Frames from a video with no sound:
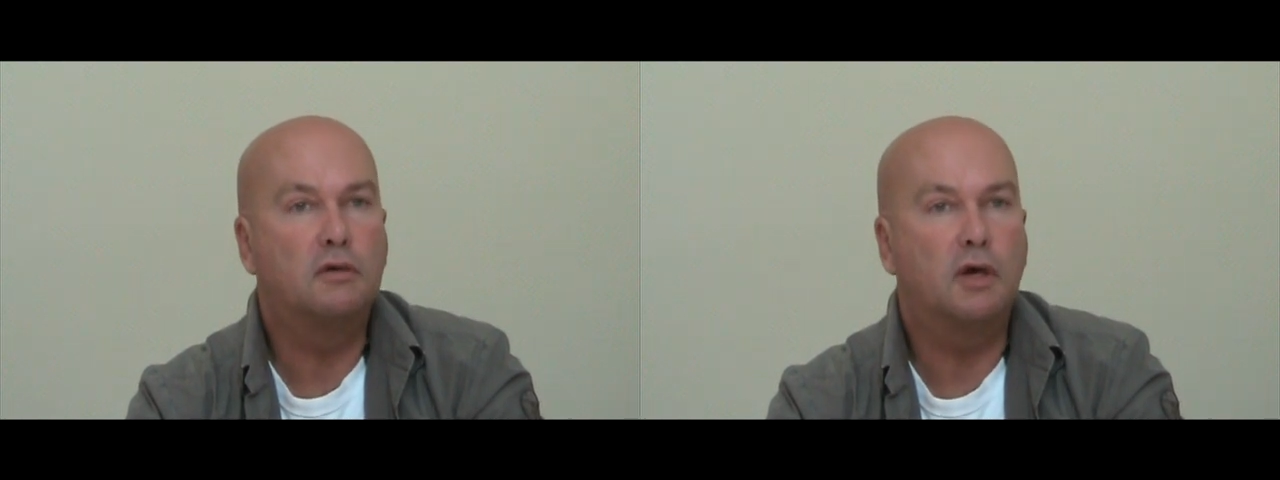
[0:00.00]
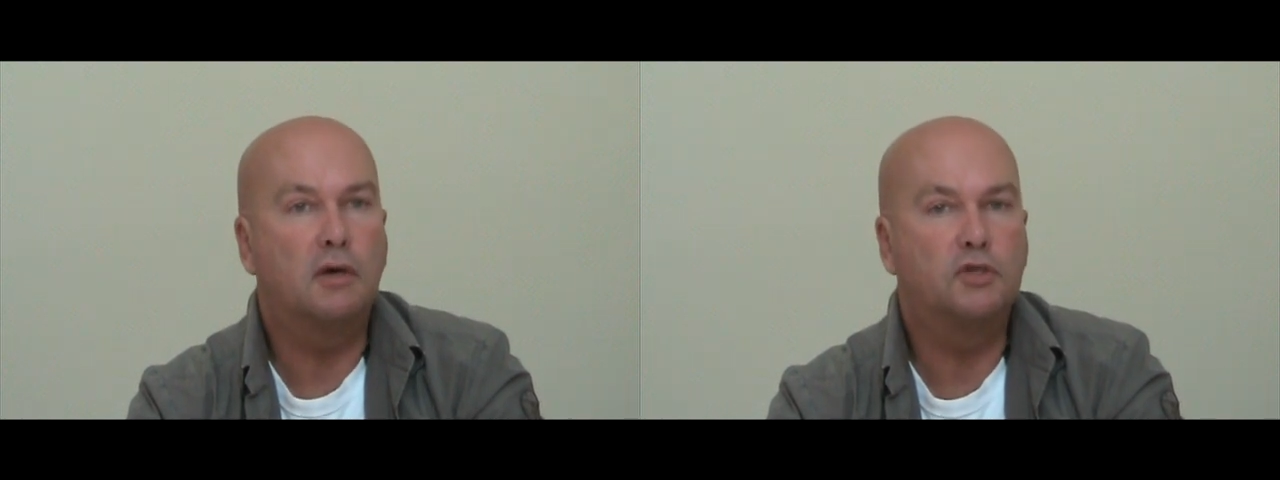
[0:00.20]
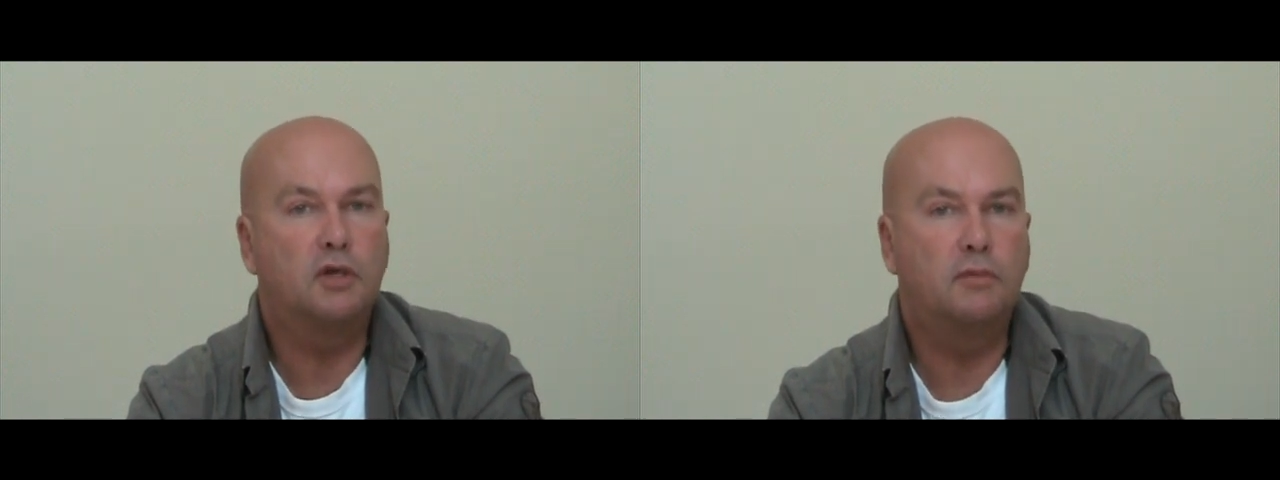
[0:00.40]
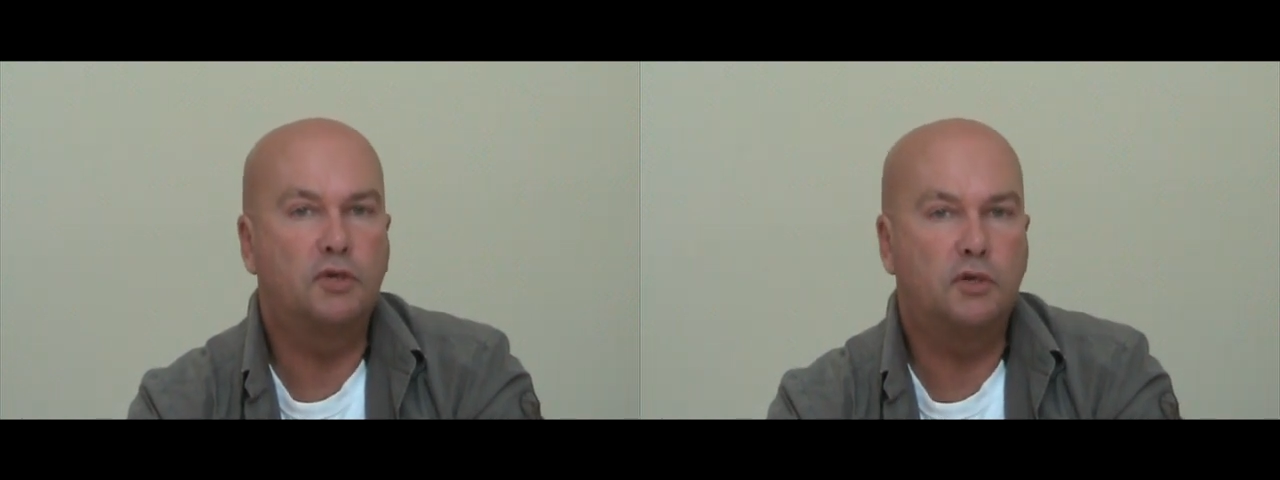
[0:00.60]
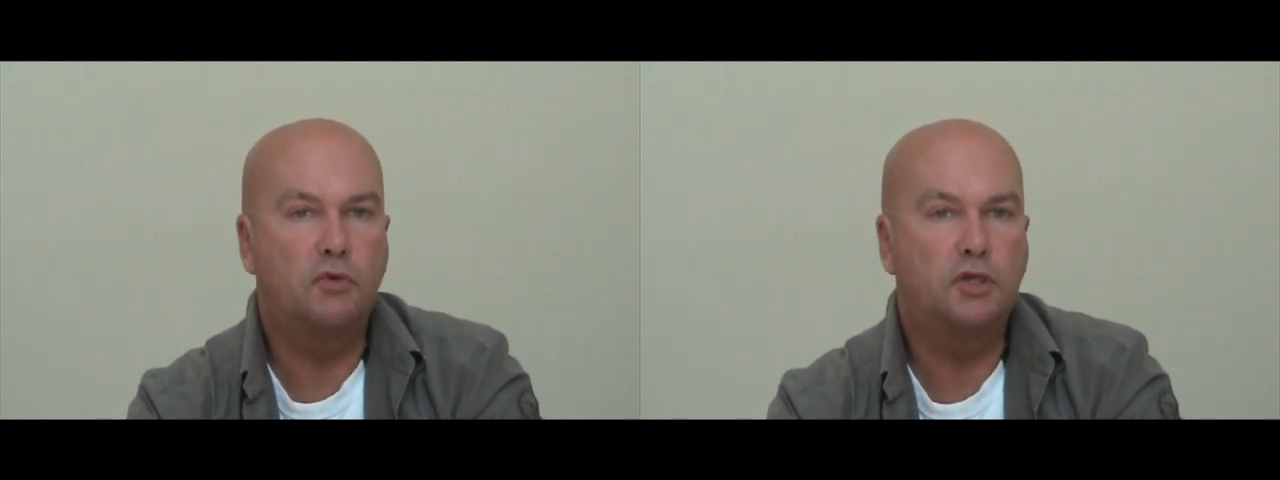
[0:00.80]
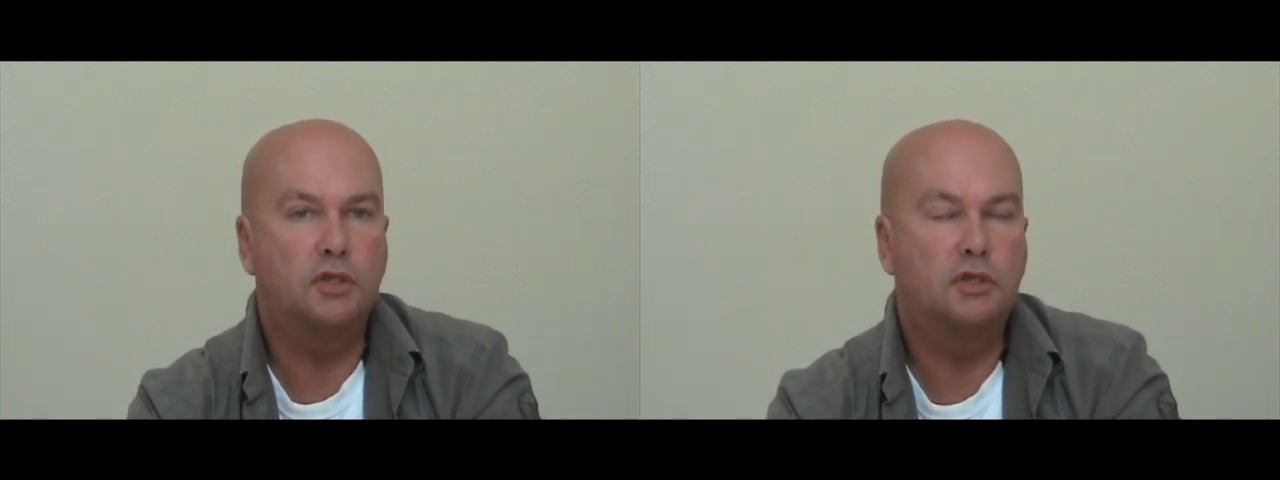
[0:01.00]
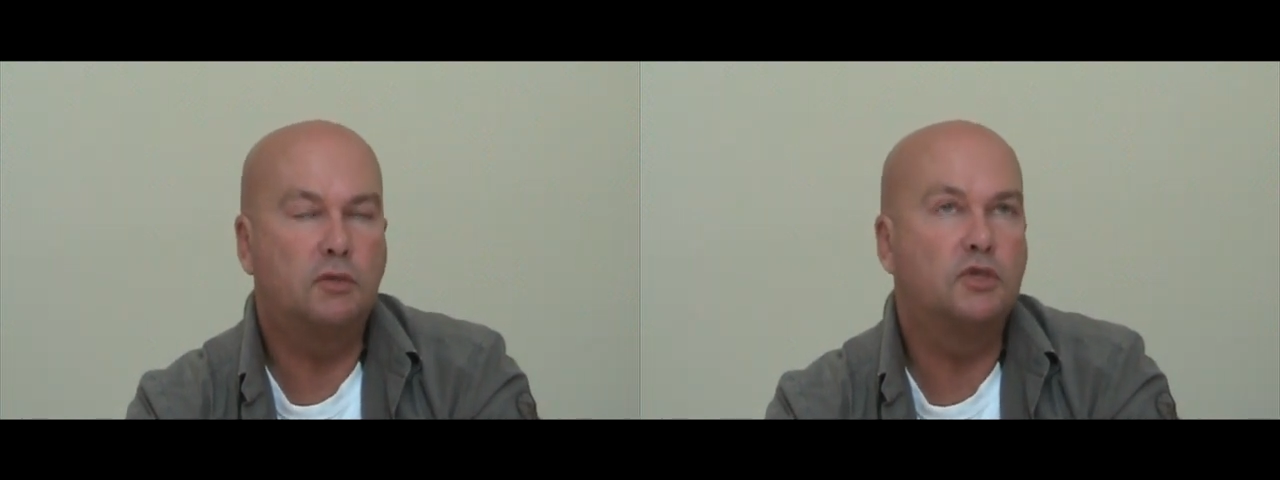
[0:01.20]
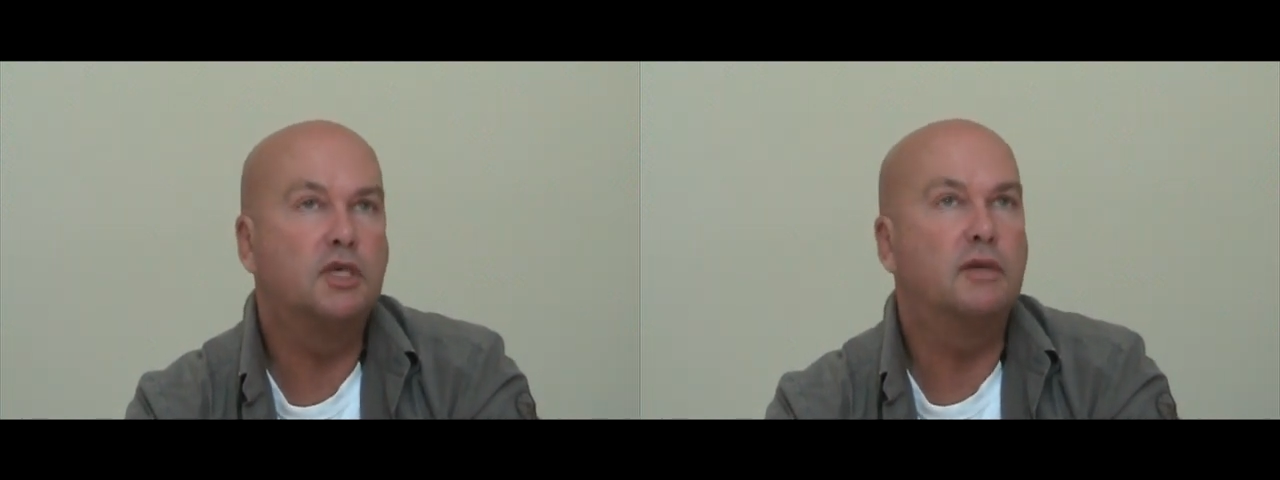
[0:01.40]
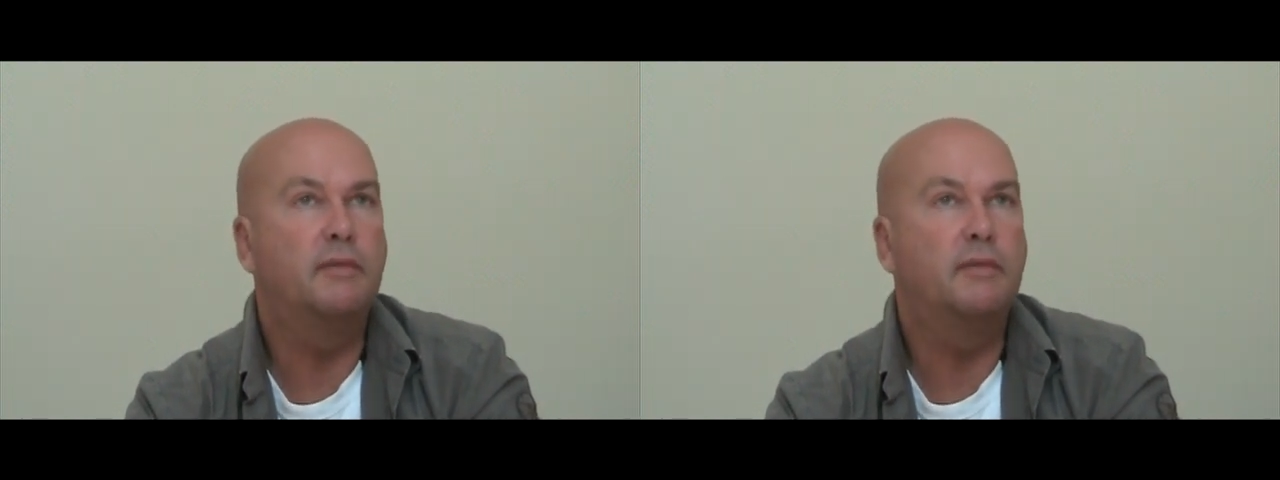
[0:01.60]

I was told Mr. Richardson was in a